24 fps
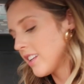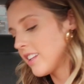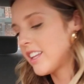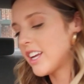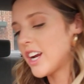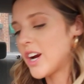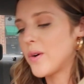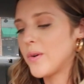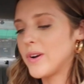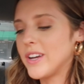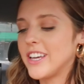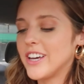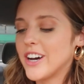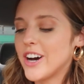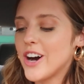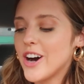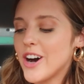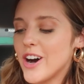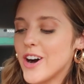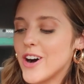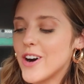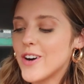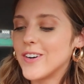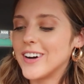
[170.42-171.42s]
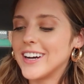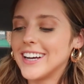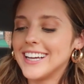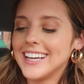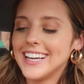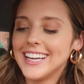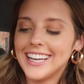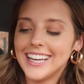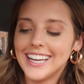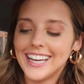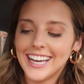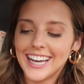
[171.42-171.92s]
There we go.
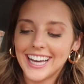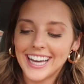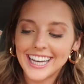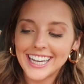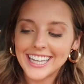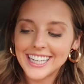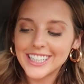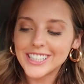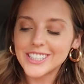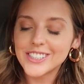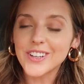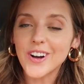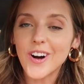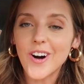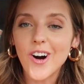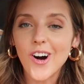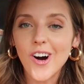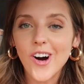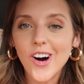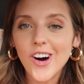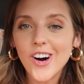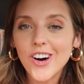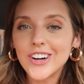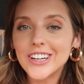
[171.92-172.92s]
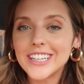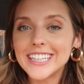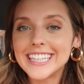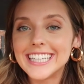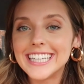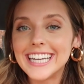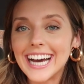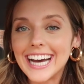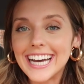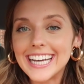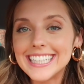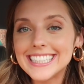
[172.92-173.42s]
It is all
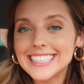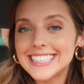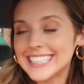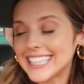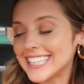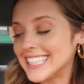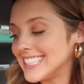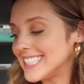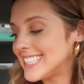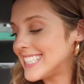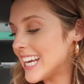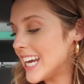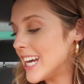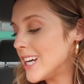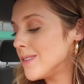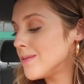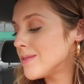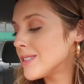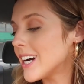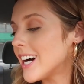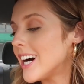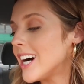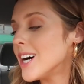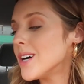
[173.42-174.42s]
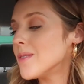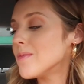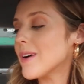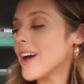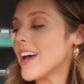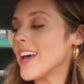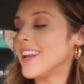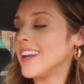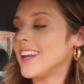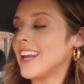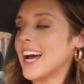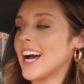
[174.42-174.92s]
nice and taped up,
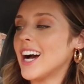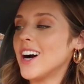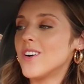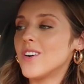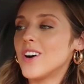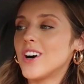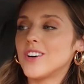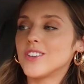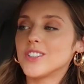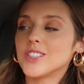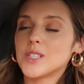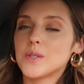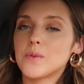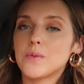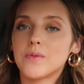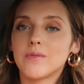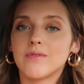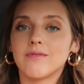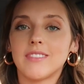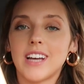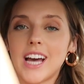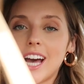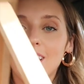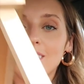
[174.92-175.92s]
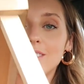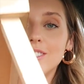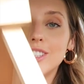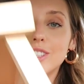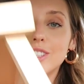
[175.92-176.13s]
and now I'll just have